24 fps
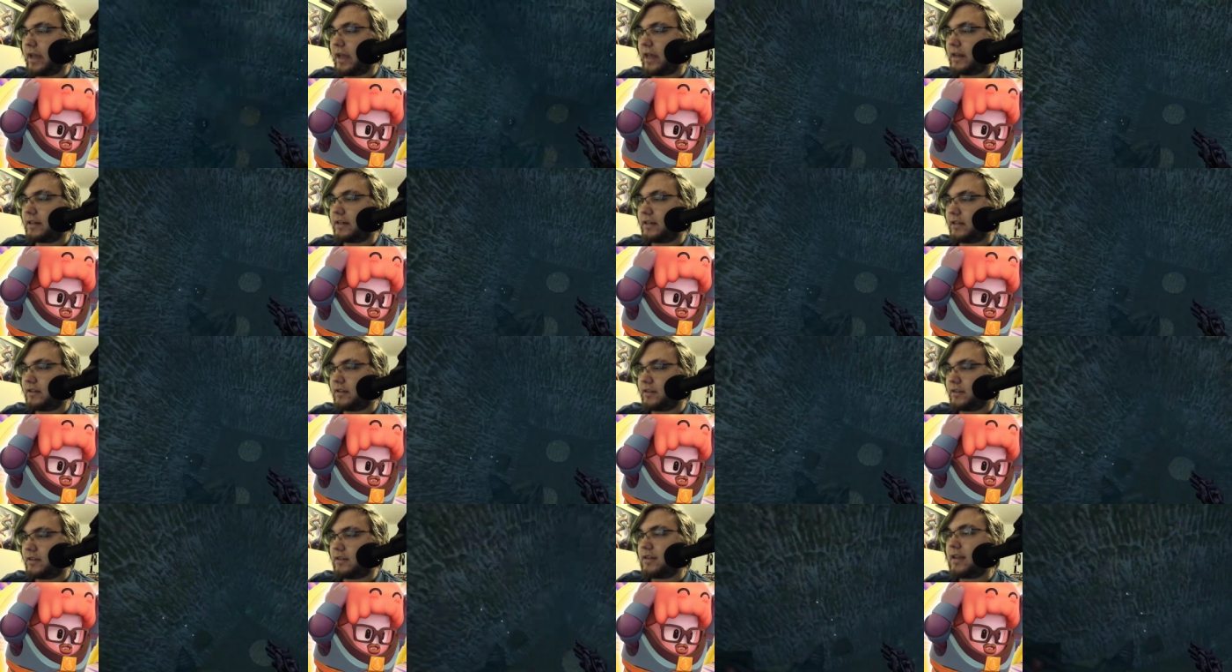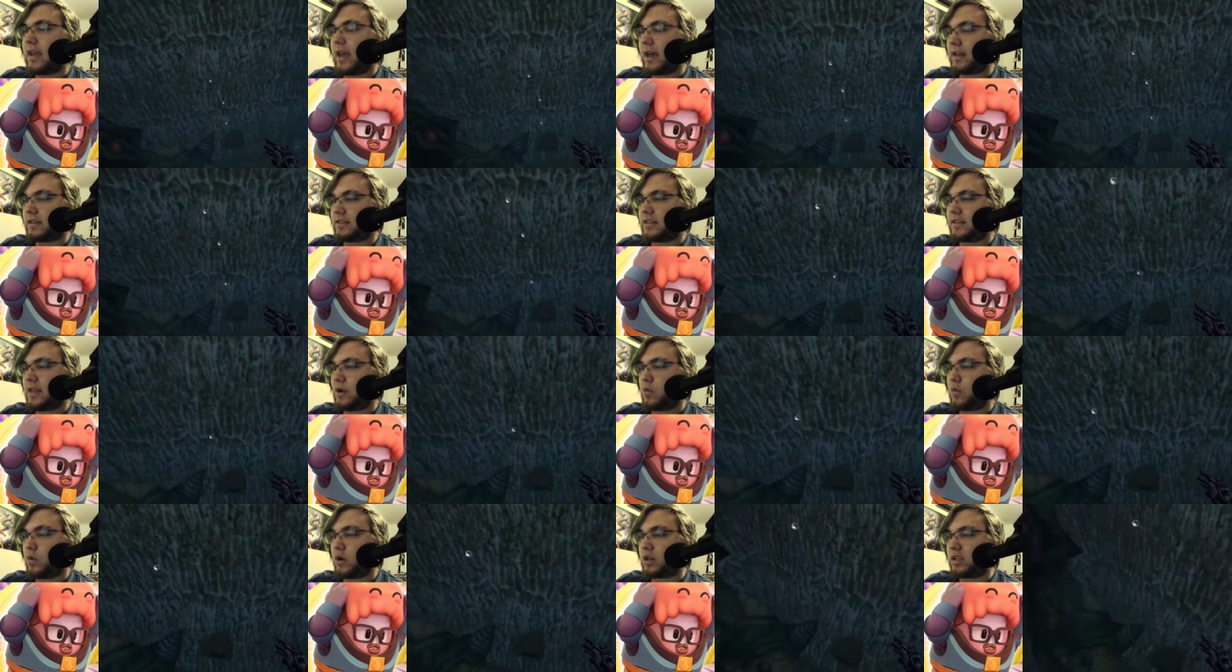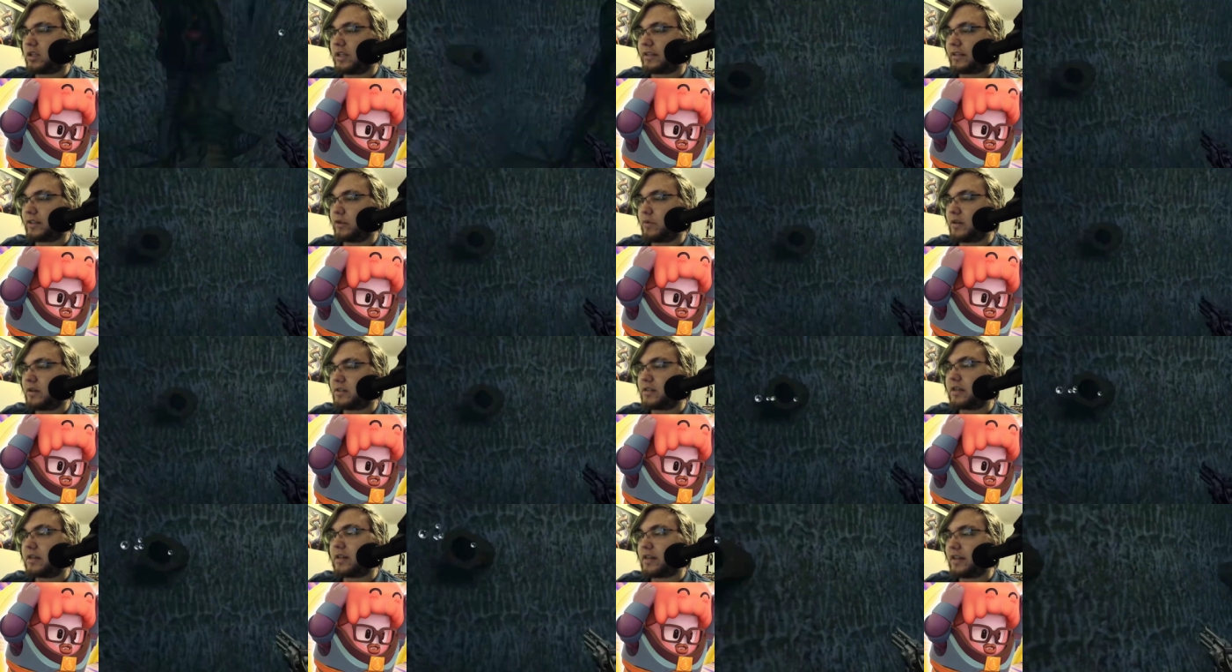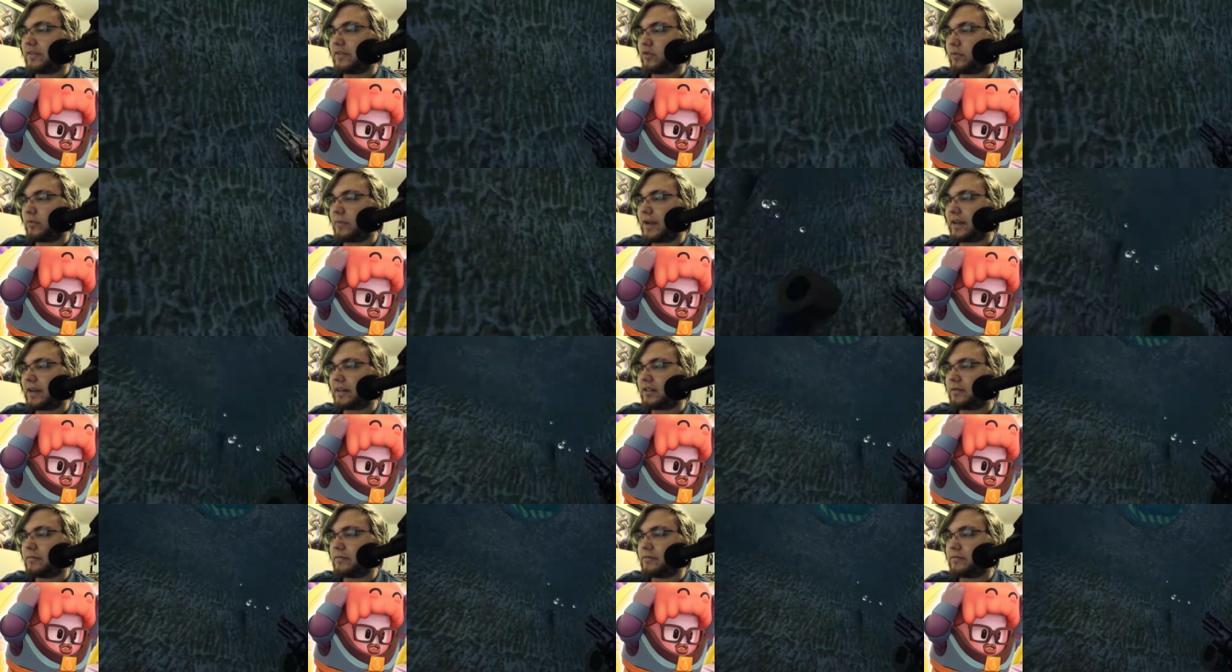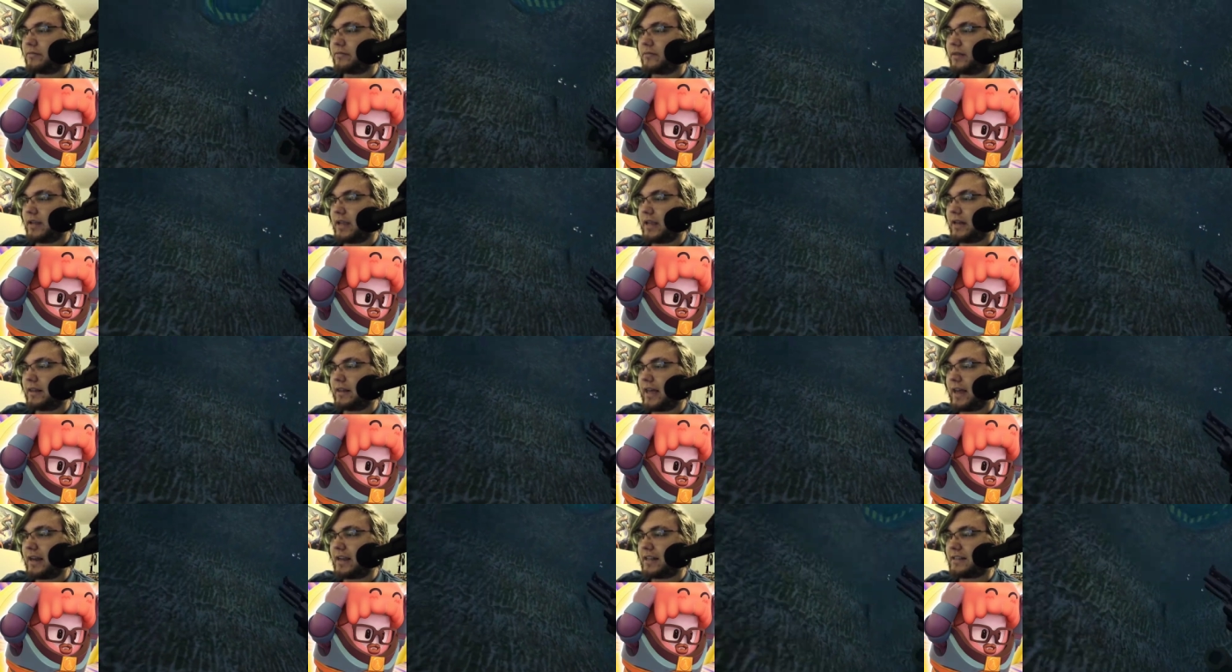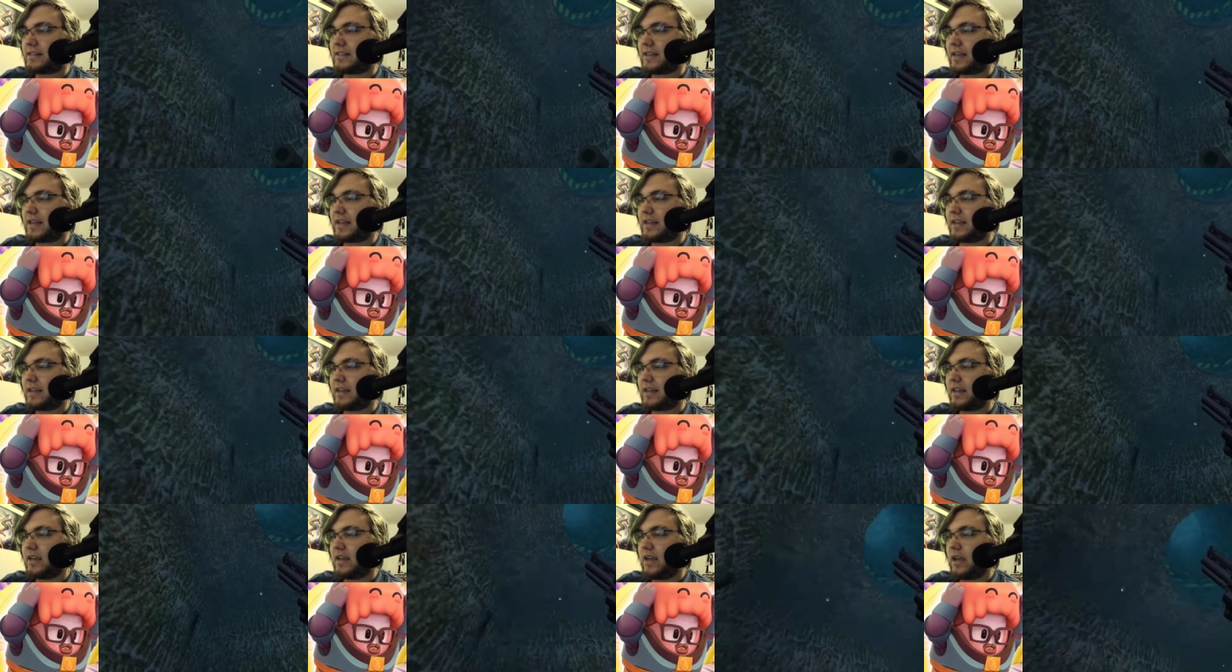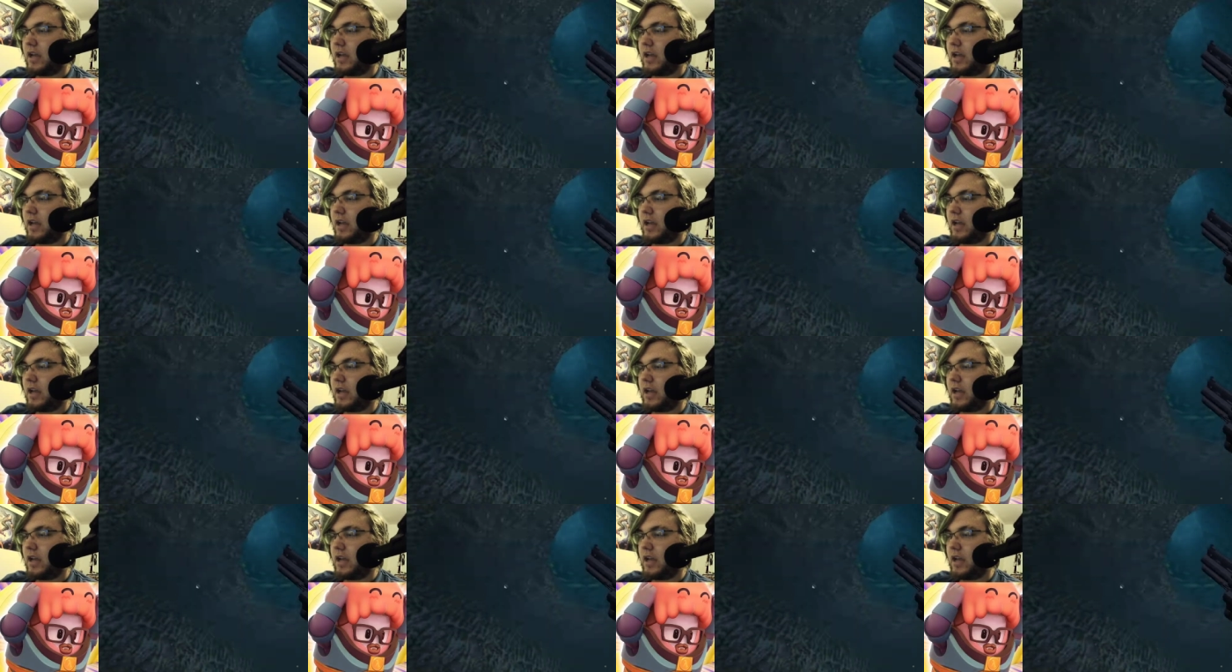And yes, they work like the Resident Evil magnum, in that it's a